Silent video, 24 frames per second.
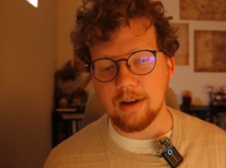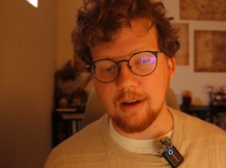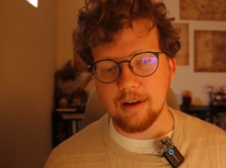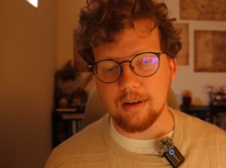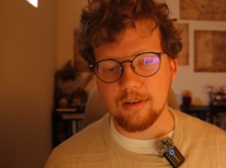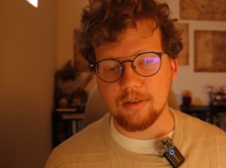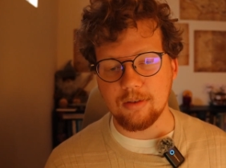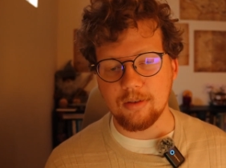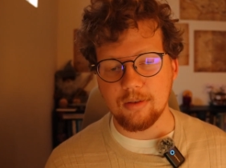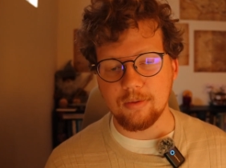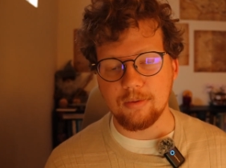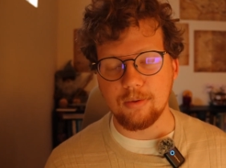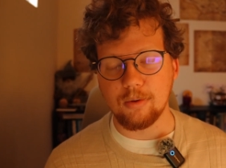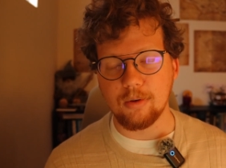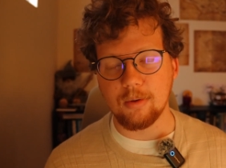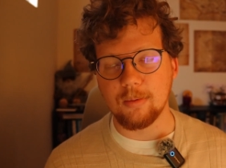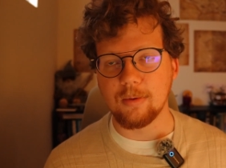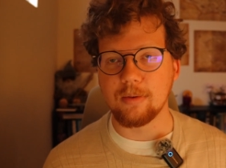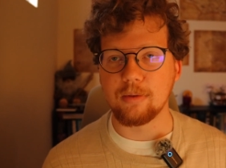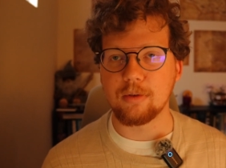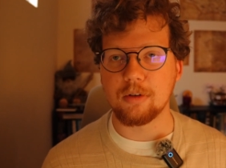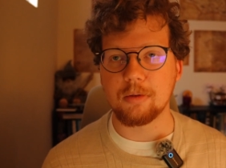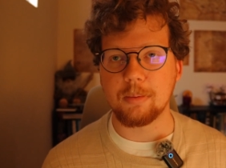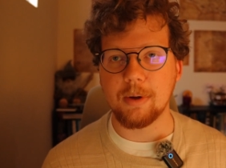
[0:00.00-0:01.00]
as a form
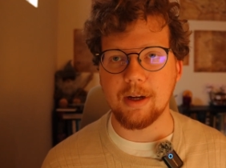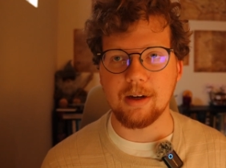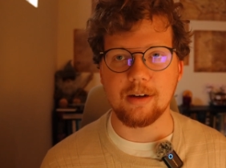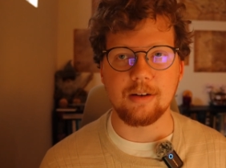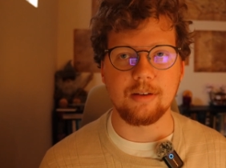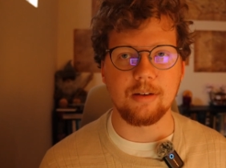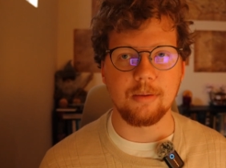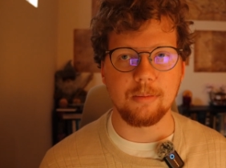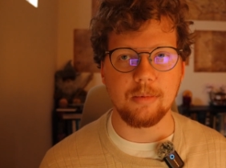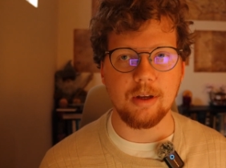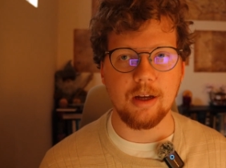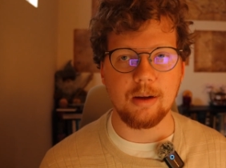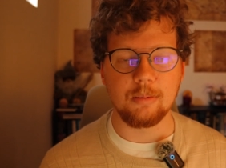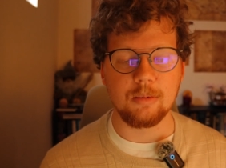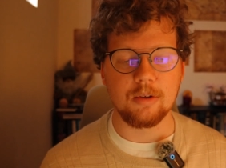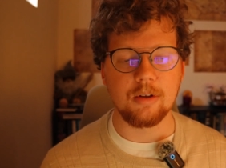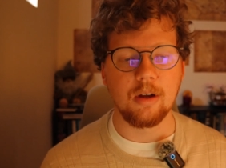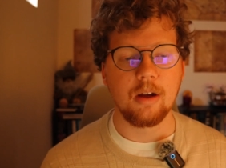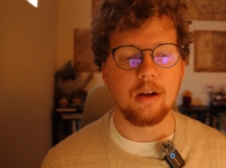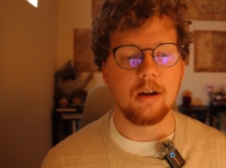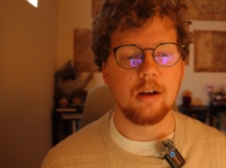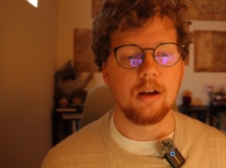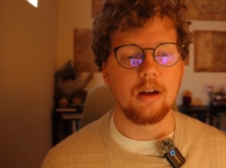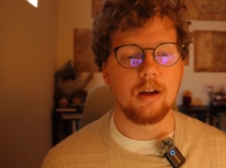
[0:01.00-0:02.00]
of respect sometimes,
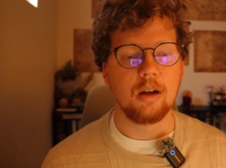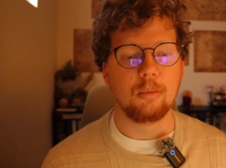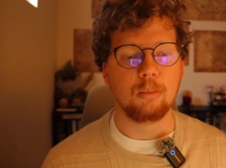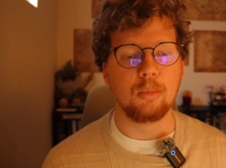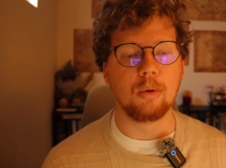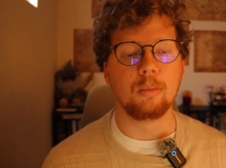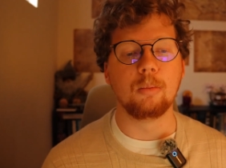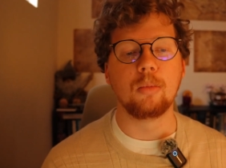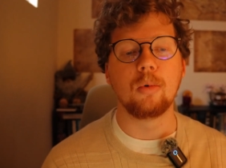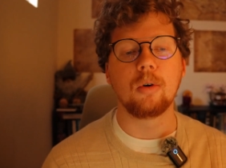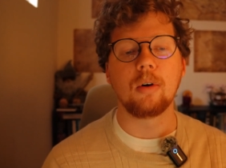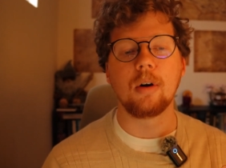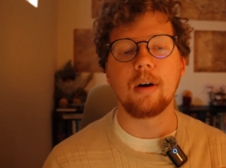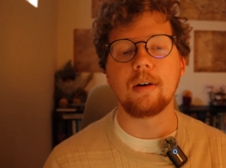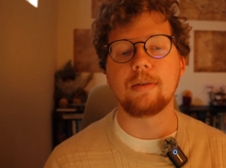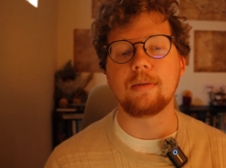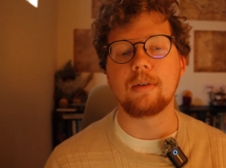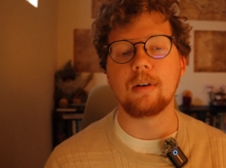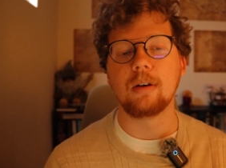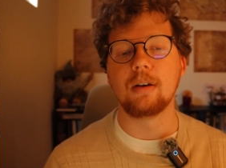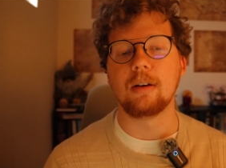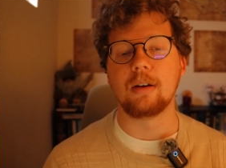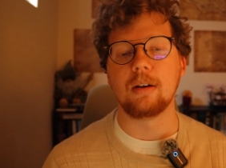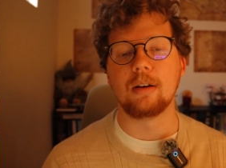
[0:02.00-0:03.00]
but more
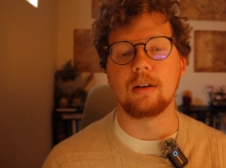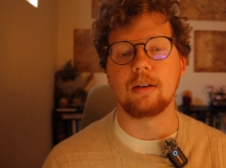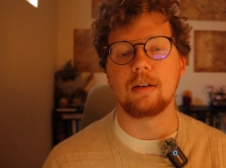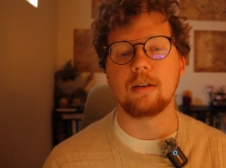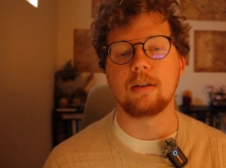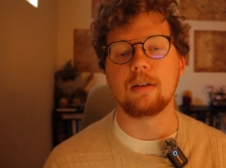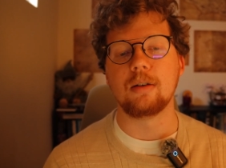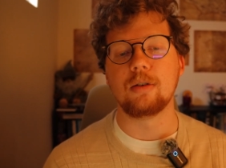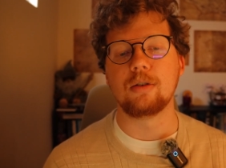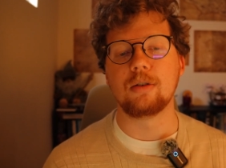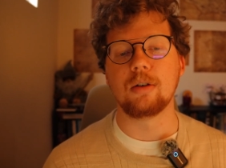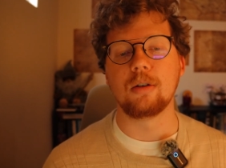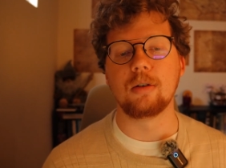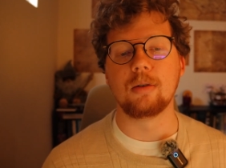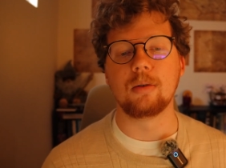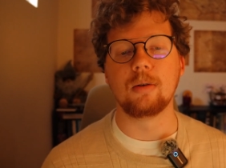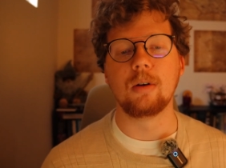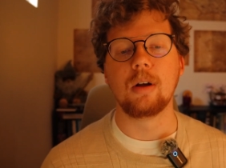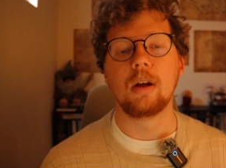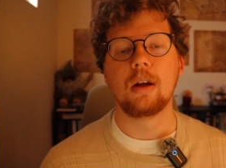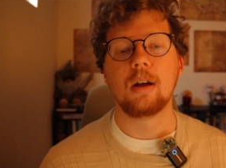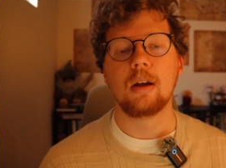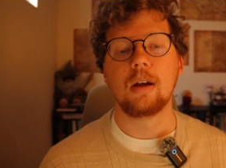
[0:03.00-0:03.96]
often it is to show